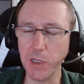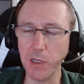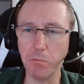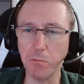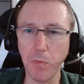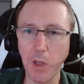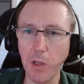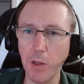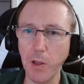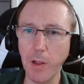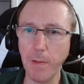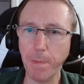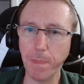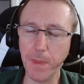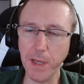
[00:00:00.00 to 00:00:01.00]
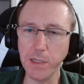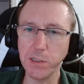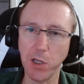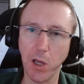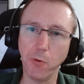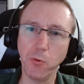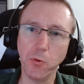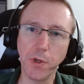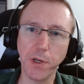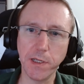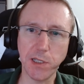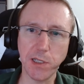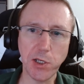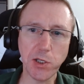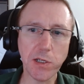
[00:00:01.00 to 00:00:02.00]
team. The entire
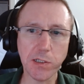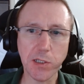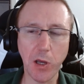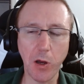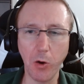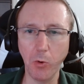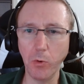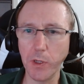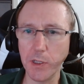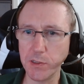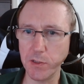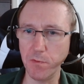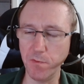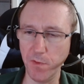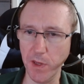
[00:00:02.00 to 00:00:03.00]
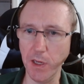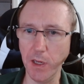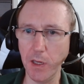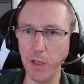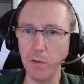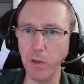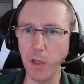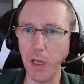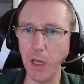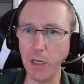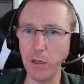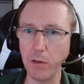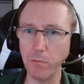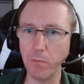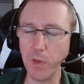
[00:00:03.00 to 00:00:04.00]
organization as a whole has to think in
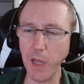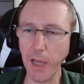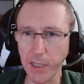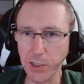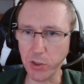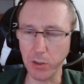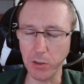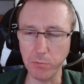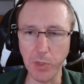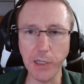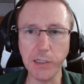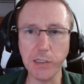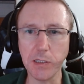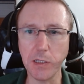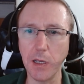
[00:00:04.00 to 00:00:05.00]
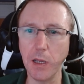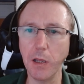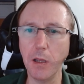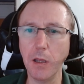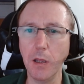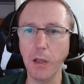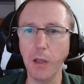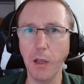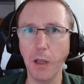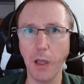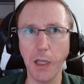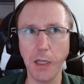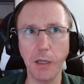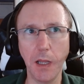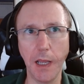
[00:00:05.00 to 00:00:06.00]
the agile mindset.
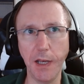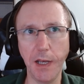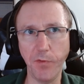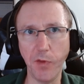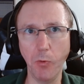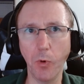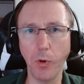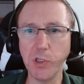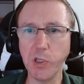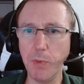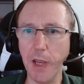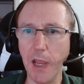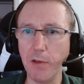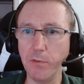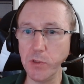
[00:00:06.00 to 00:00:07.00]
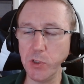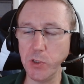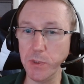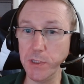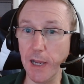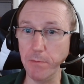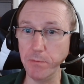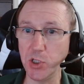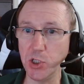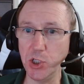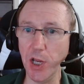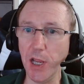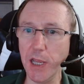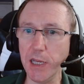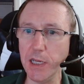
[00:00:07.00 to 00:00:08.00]
And if you want to be able to adapt to
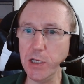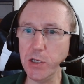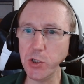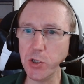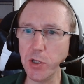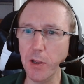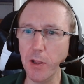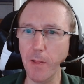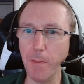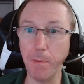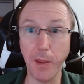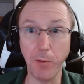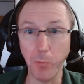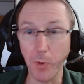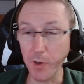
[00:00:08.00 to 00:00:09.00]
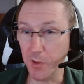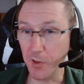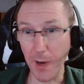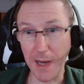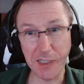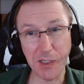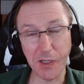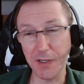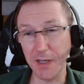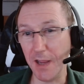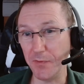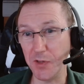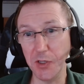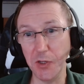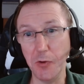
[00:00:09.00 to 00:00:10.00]
change, then one of the ways you're going to
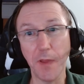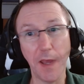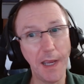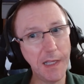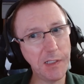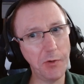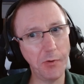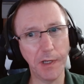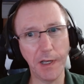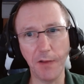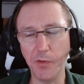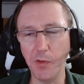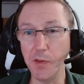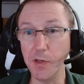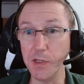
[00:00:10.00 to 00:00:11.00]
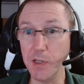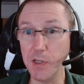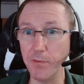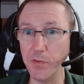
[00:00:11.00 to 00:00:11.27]
have to do that is you're going to